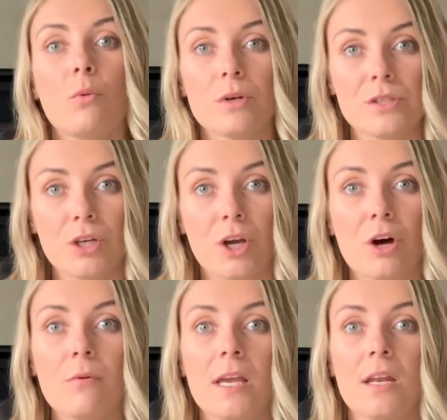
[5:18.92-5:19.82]
was to
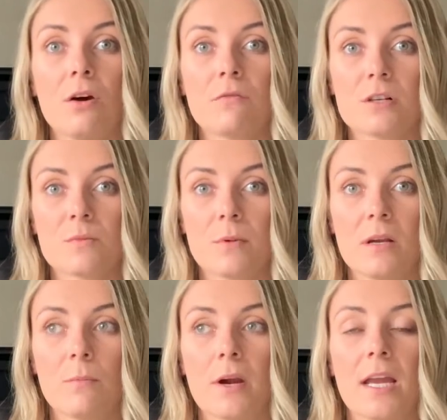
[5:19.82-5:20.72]
go in over
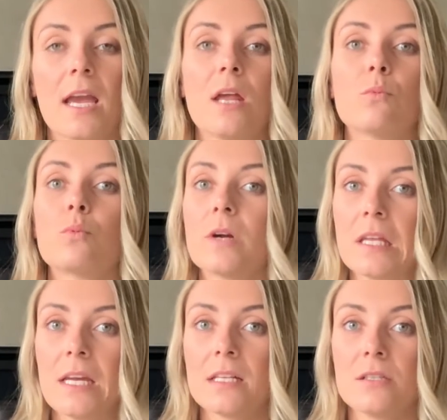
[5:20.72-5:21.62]
spring break and
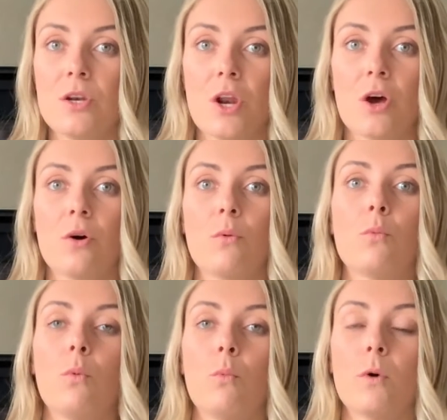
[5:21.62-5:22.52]
really get to
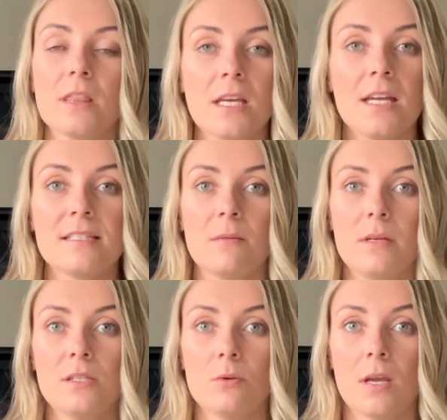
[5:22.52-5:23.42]
know what the kids had
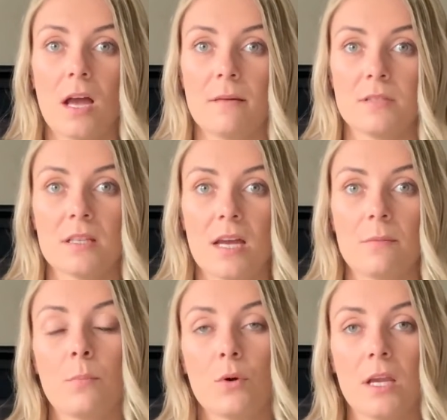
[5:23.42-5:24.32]
been doing up to
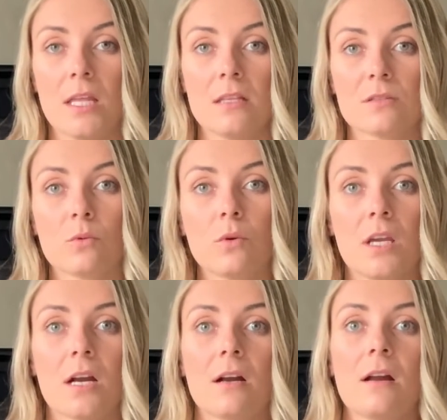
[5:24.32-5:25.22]
that point in the school
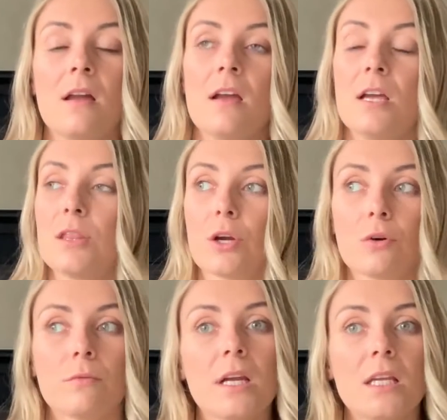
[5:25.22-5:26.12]
year, the
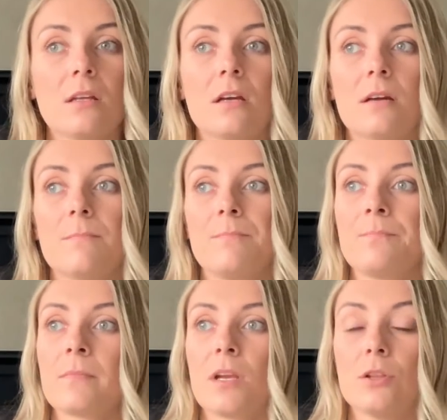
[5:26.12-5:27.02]
curriculum,
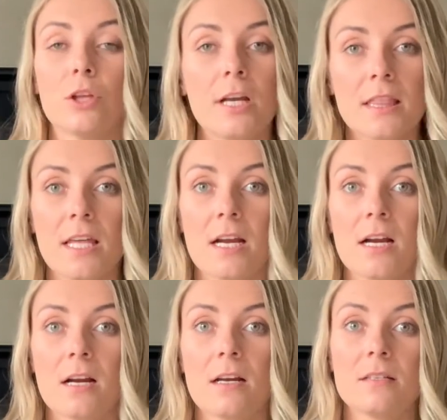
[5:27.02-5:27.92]
look at
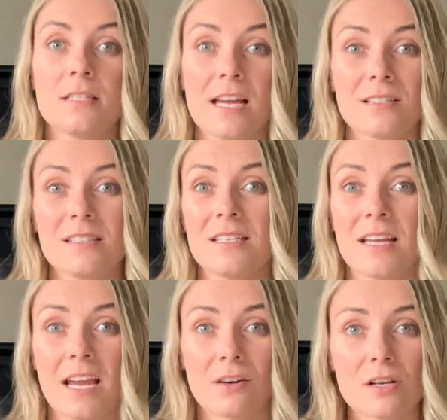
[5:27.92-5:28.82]
their test and
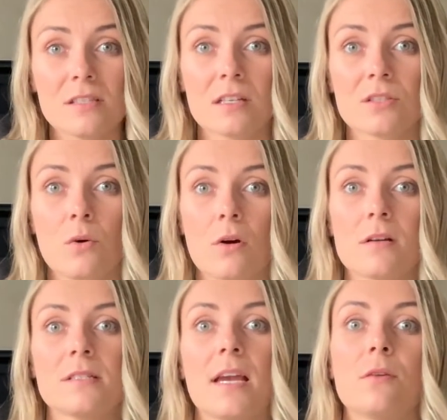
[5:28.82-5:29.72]
diagnostic
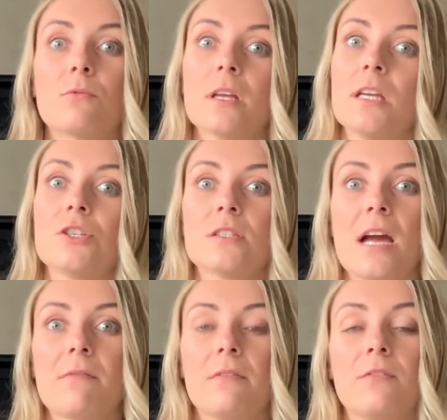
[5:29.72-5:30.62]
scores, and really just
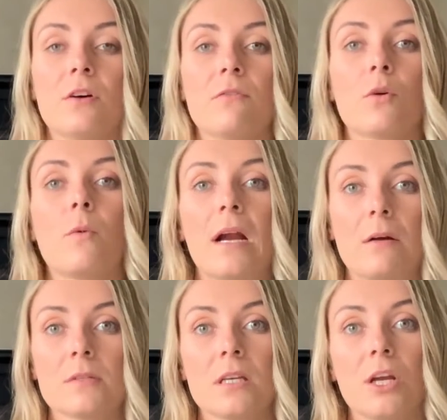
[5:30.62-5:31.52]
have a feel for where
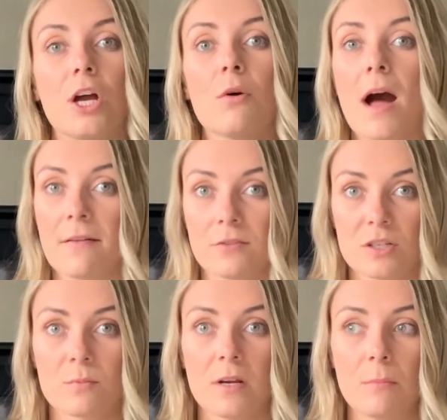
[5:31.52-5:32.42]
I was going to go after
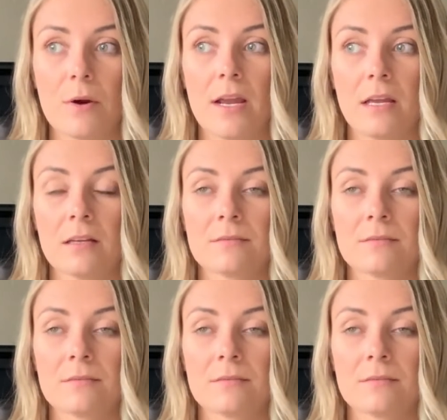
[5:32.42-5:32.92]
spring break.